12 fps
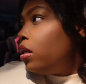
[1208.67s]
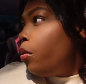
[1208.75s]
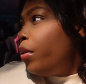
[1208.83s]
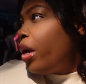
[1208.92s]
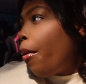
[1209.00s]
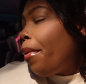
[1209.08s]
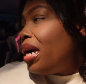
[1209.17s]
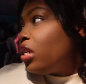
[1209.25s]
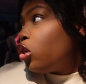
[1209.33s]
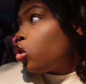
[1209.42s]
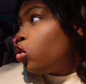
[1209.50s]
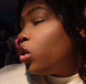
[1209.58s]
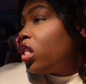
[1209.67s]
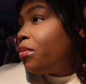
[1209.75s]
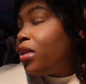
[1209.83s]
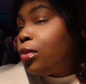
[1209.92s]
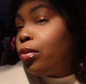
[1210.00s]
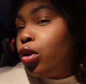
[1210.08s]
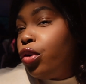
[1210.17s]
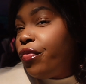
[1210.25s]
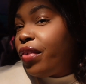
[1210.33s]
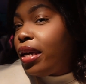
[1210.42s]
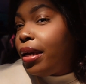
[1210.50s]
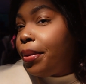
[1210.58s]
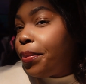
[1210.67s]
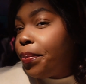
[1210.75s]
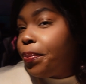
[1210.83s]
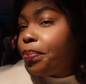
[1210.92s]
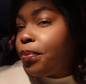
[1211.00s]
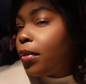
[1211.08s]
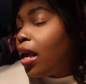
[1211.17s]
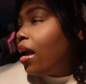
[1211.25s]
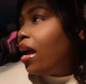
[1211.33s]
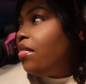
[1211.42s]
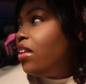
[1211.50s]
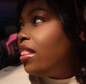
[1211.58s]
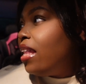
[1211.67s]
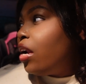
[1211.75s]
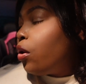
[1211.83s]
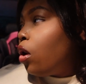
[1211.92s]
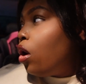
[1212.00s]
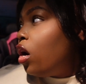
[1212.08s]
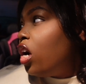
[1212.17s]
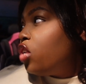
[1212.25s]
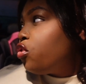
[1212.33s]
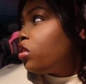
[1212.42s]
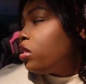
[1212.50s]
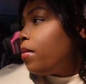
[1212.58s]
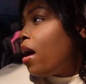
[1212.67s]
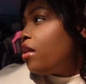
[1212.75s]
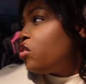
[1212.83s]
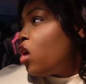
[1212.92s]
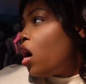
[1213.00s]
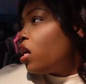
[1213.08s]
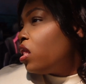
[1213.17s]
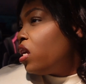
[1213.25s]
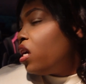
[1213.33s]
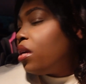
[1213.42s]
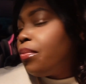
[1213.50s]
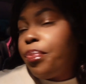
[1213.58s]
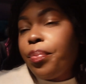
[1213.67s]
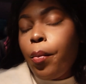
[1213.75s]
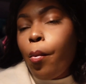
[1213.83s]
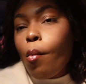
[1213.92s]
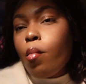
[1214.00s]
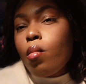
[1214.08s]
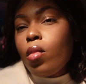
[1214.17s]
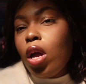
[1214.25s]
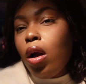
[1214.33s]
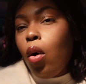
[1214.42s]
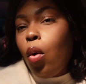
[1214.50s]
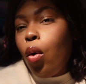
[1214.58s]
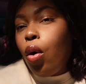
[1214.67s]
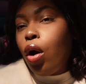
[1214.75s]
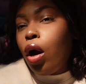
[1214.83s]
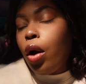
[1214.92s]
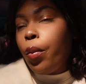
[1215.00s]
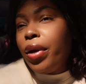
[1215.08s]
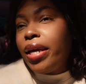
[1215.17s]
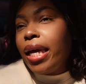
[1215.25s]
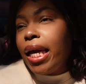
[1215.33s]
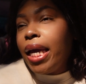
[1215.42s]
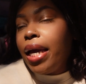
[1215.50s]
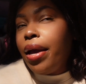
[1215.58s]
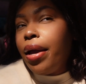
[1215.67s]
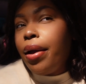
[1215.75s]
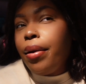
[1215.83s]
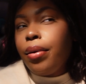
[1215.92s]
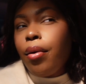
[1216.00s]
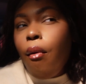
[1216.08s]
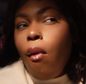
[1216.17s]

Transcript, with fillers: we can watch a Christmas movie and then later on drink some hot chocolate or we can